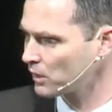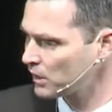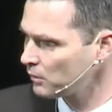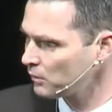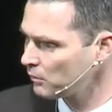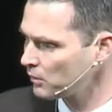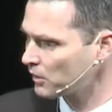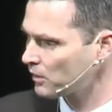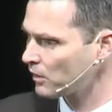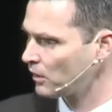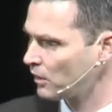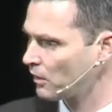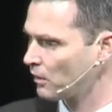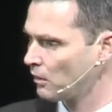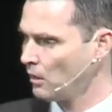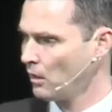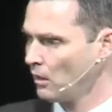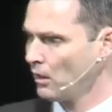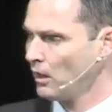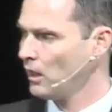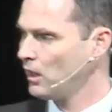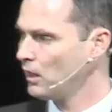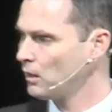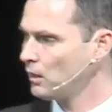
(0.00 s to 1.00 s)

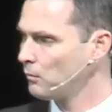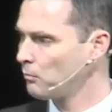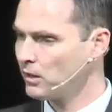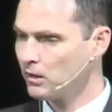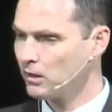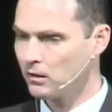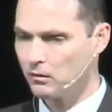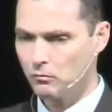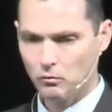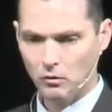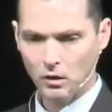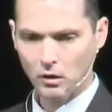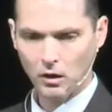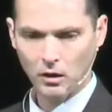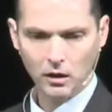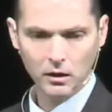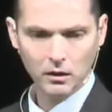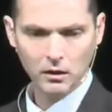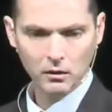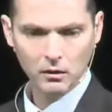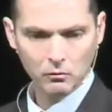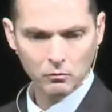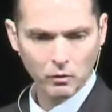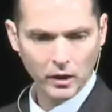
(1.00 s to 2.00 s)
He had been
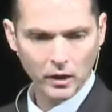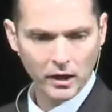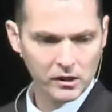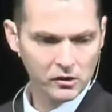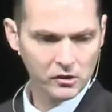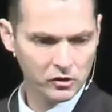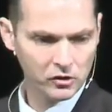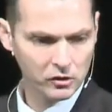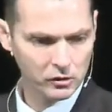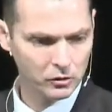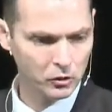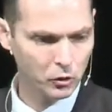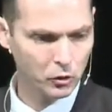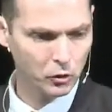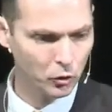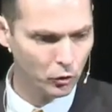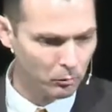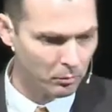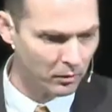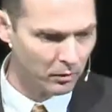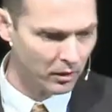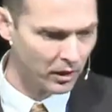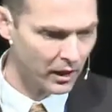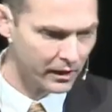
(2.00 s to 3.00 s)
raised in Cuba,